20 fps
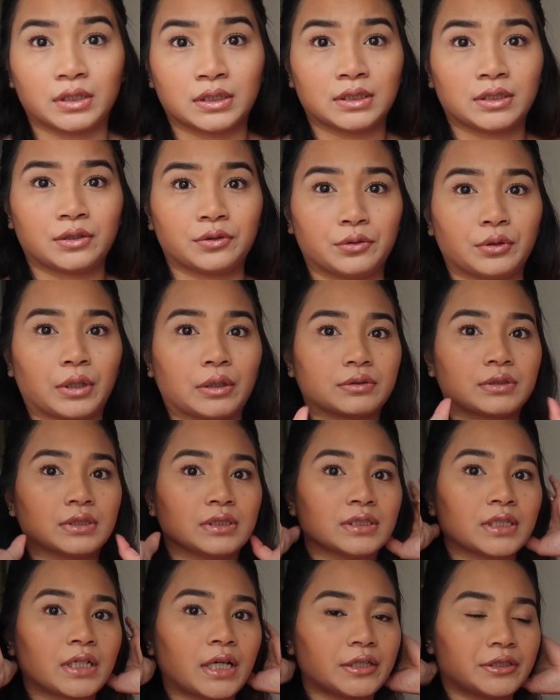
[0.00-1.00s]
it throughout the
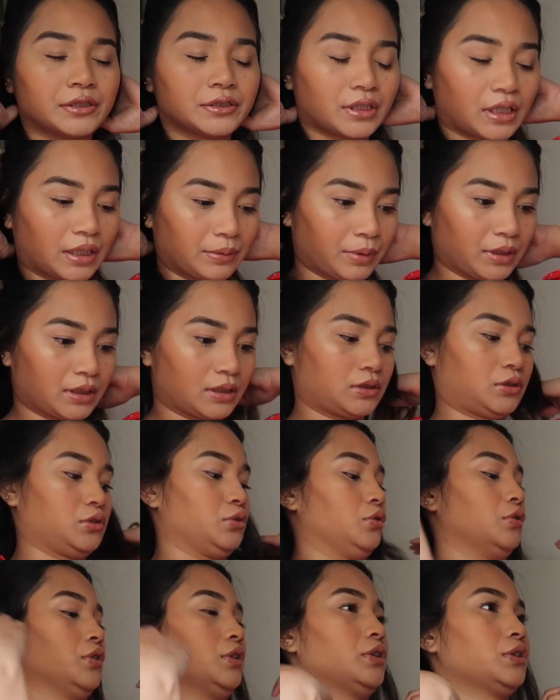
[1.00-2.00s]
entire time at the
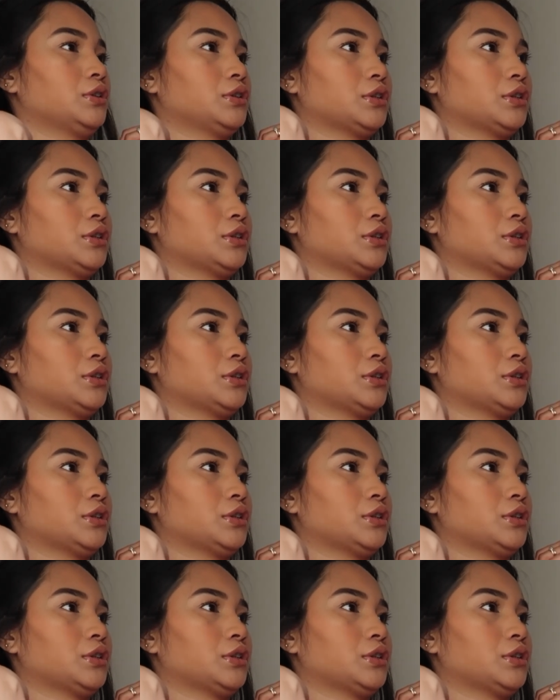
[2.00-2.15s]
store,